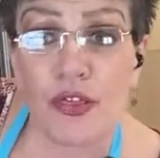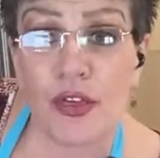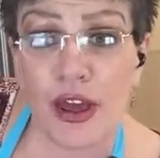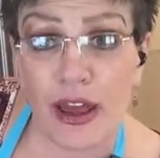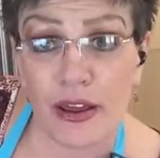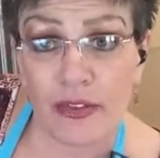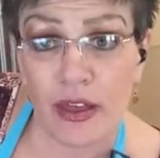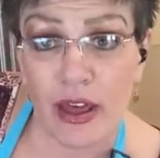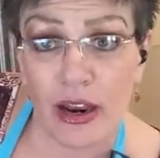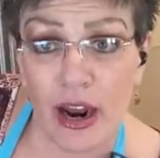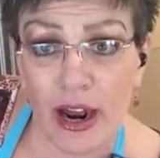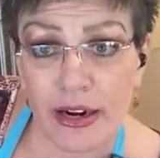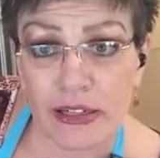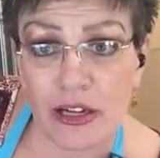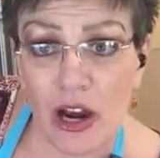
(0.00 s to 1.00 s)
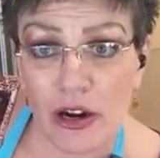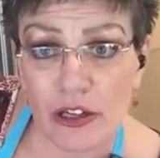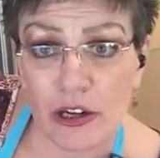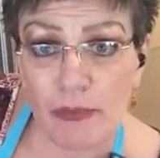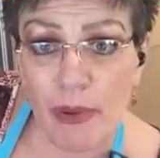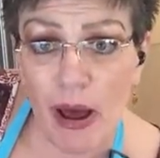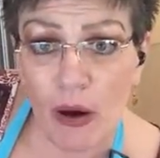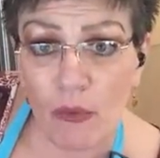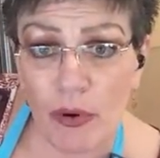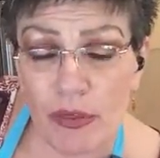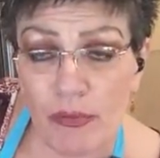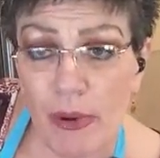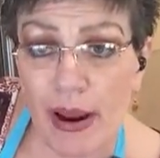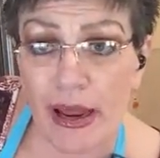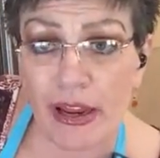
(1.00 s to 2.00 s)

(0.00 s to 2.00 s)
thing that I talked about with my